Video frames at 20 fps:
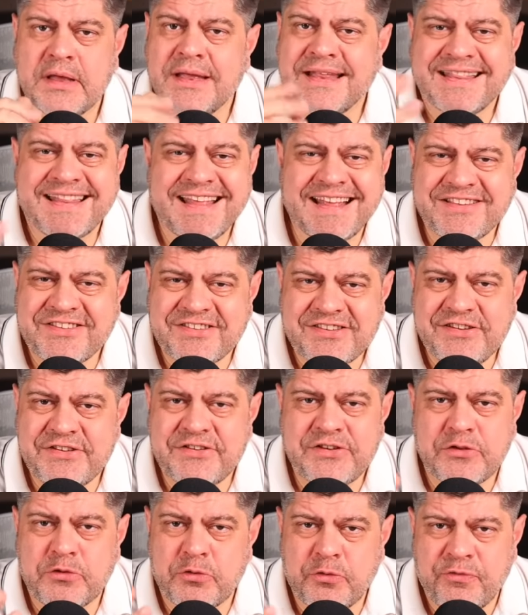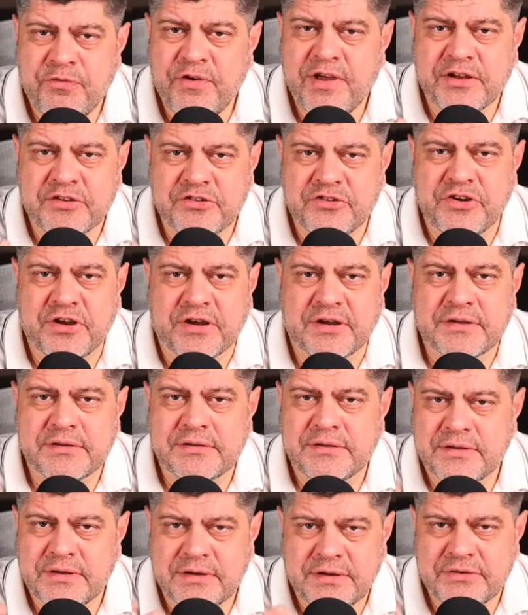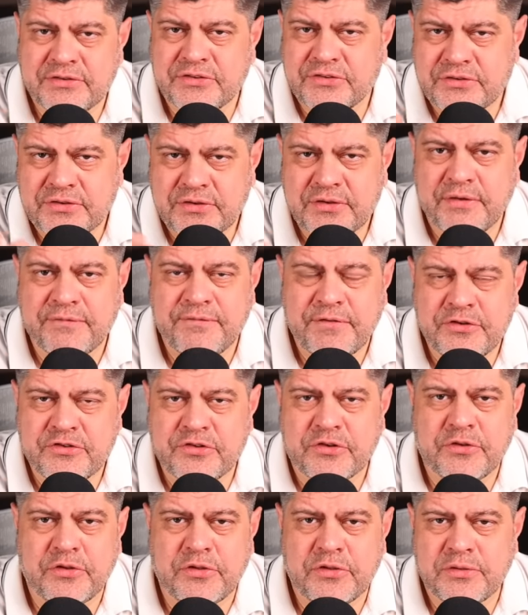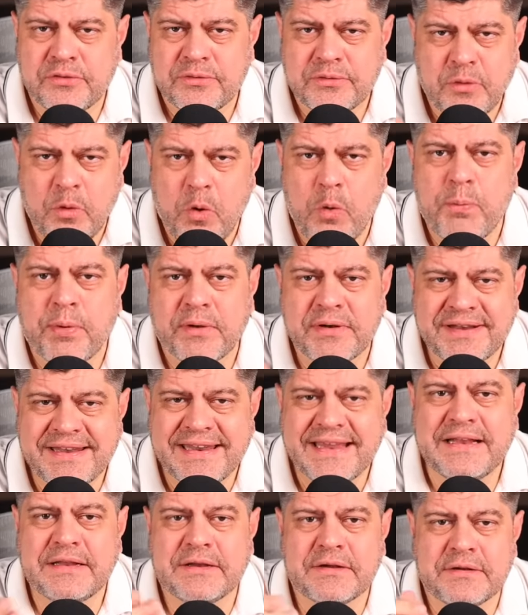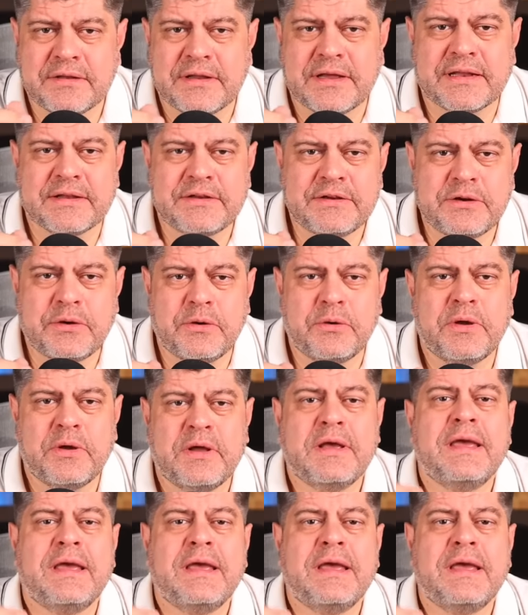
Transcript: That's easy to fact check. There's official open data on that, you know.